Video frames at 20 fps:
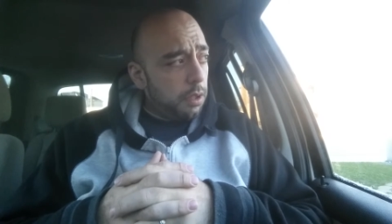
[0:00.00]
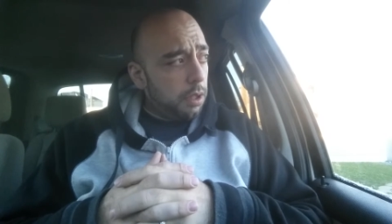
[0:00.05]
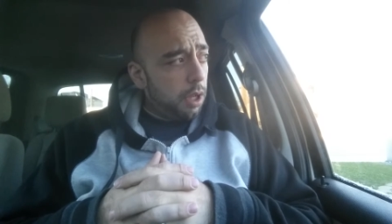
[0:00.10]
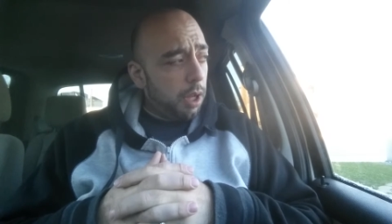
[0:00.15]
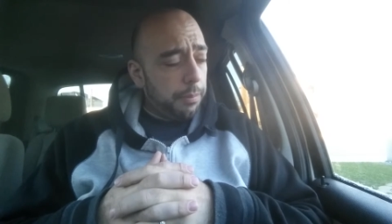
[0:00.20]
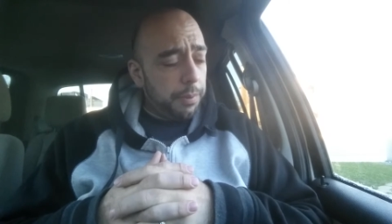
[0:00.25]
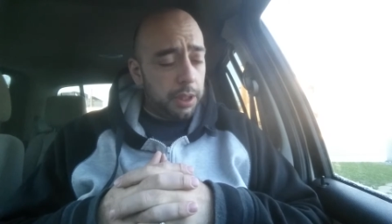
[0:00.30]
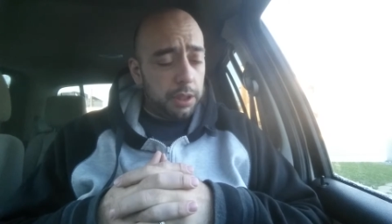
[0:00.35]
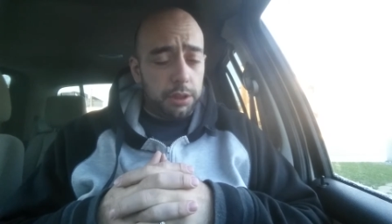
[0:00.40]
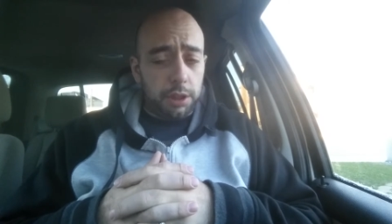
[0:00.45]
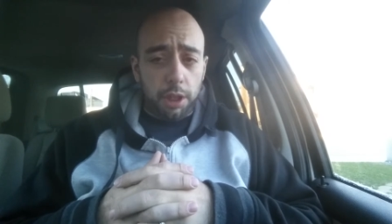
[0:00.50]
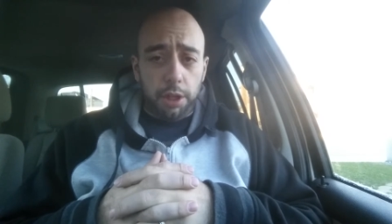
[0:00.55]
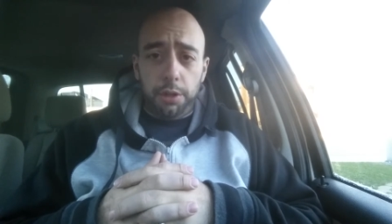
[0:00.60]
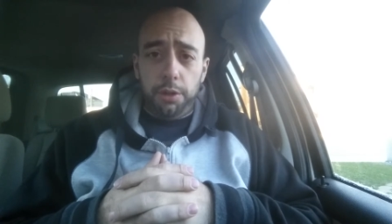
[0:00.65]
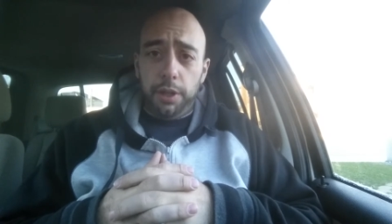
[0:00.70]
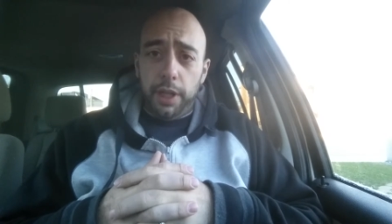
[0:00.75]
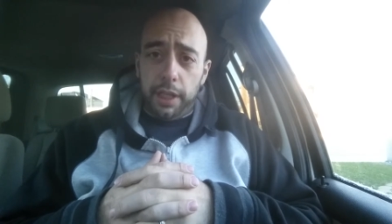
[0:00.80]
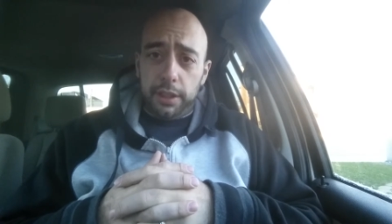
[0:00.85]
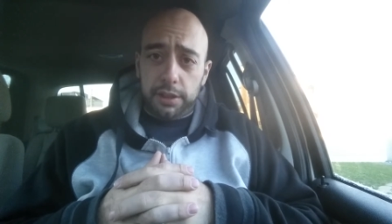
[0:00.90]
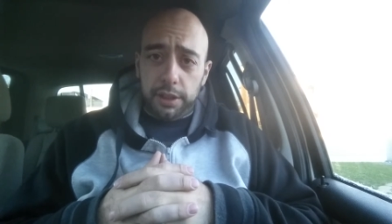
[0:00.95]
I'm going to tell
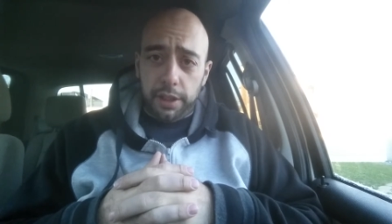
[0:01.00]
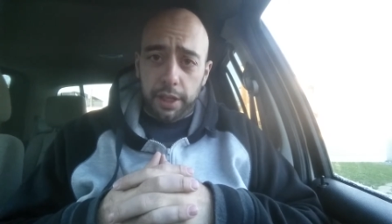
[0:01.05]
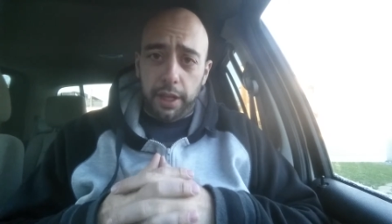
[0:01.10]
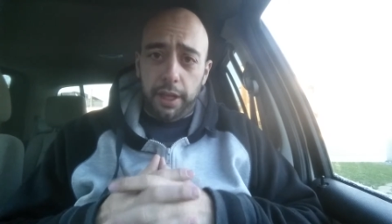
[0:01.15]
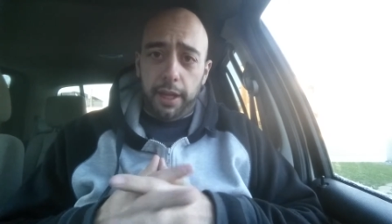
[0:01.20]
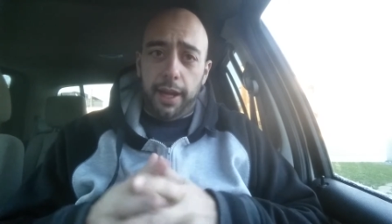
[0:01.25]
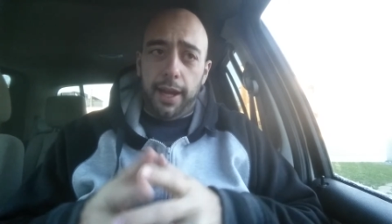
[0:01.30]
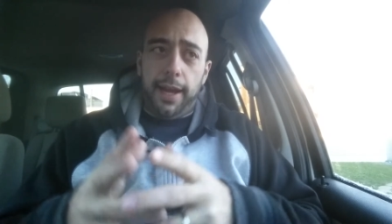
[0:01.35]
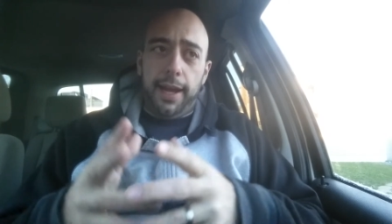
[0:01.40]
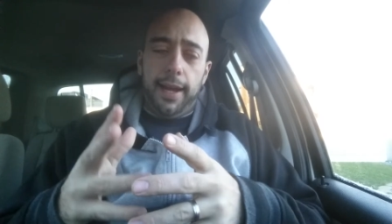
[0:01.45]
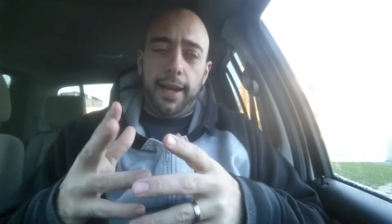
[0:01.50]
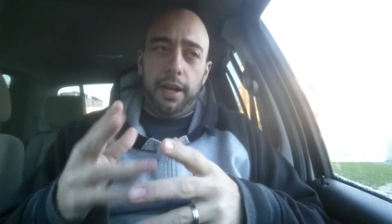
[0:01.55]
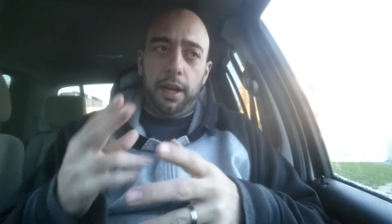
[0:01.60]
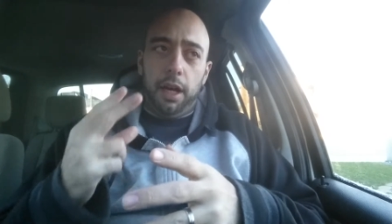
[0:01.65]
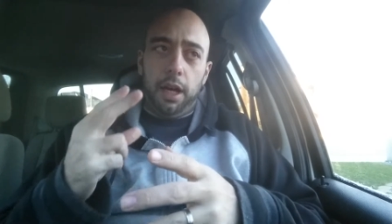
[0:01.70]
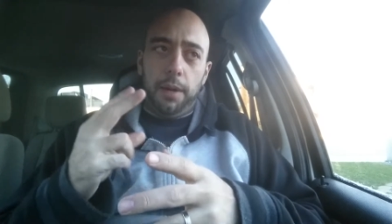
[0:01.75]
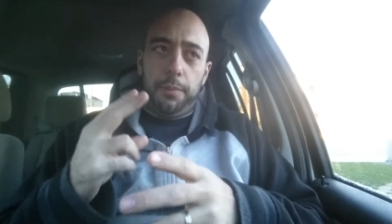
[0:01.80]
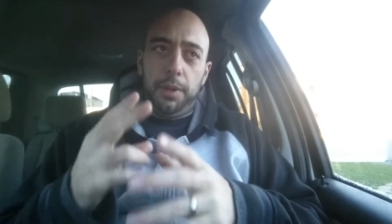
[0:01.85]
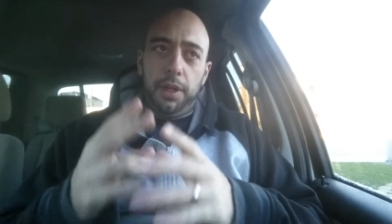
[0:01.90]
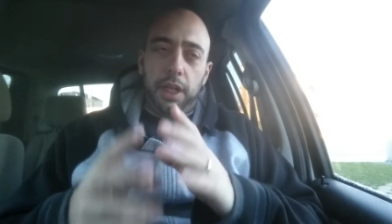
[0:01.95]
you that today. And uh,
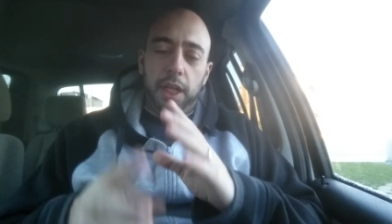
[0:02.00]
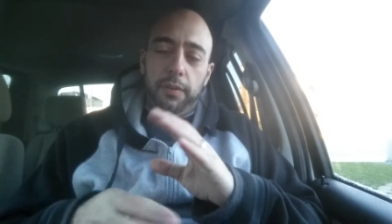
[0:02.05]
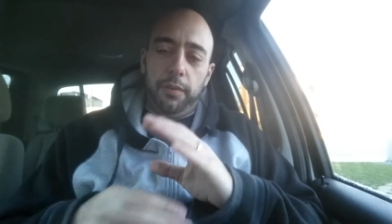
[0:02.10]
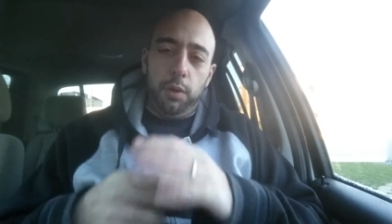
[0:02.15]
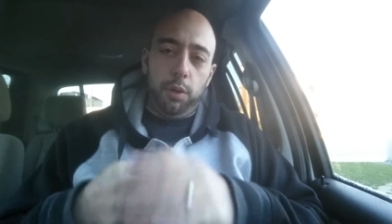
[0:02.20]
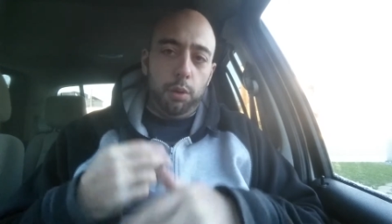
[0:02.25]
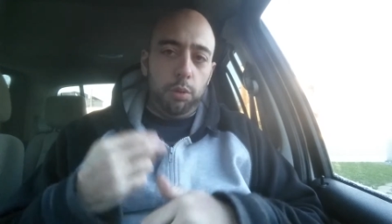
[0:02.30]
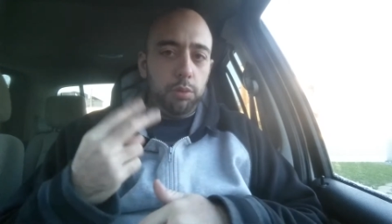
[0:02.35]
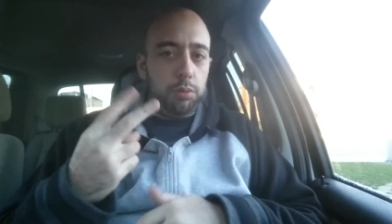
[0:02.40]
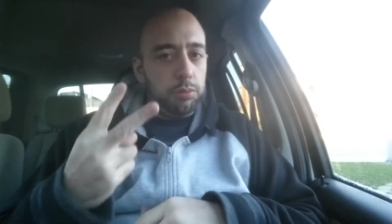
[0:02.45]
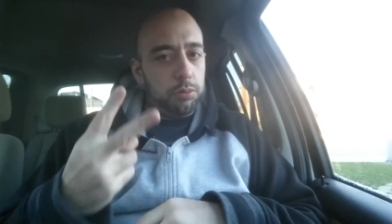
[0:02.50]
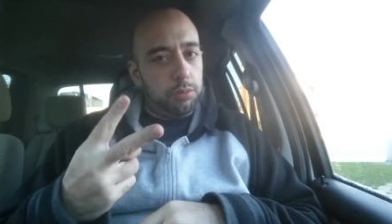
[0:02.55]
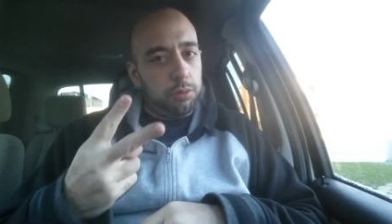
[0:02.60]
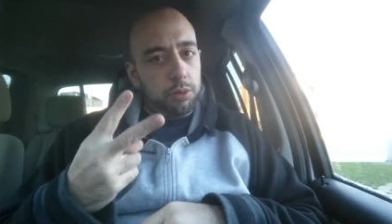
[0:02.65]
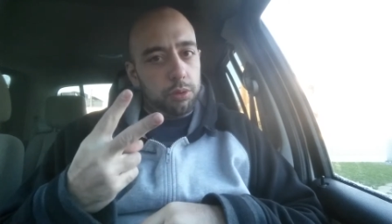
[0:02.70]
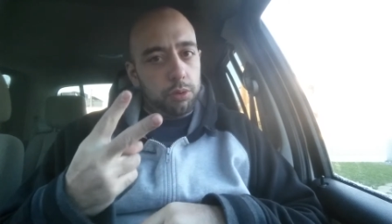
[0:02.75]
I'm going to give you